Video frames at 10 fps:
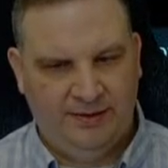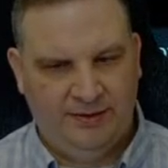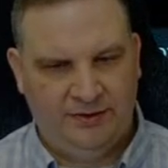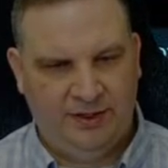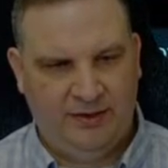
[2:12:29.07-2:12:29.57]

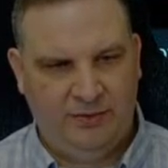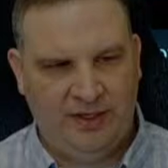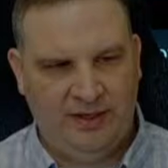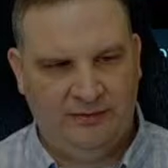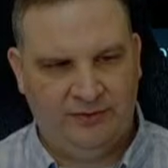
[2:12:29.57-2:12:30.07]
So now we
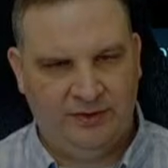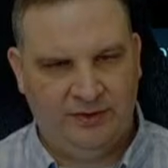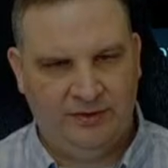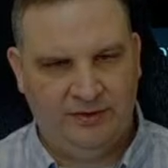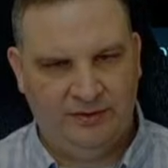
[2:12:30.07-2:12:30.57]
have
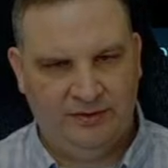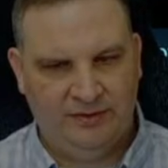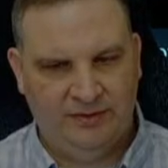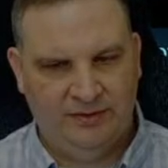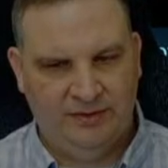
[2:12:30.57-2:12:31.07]
to
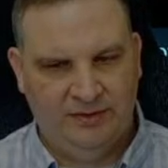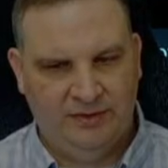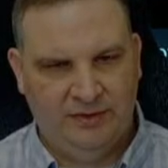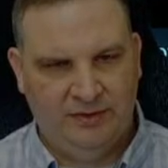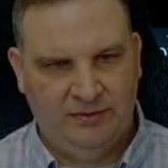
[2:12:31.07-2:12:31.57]

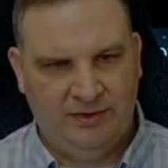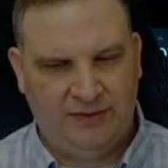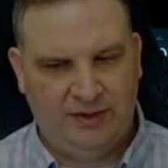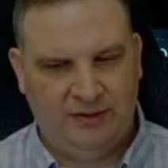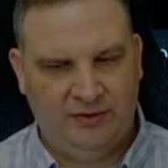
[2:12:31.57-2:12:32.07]
we have
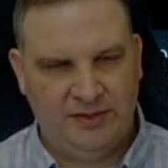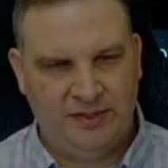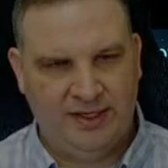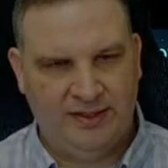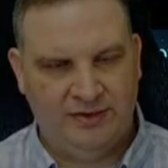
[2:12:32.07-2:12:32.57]
to kill these
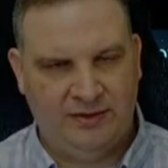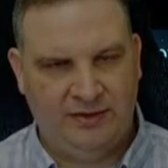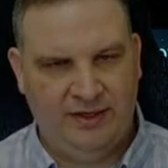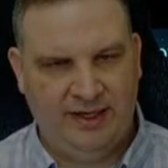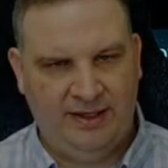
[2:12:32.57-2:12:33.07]
guys that are
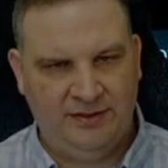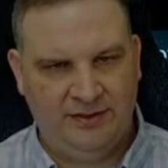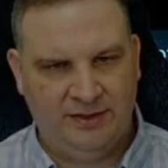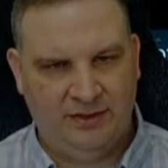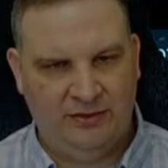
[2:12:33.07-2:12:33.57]
not in
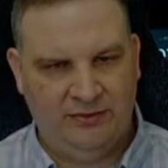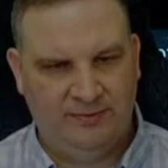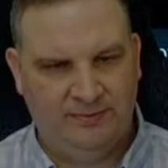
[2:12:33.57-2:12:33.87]
stealth.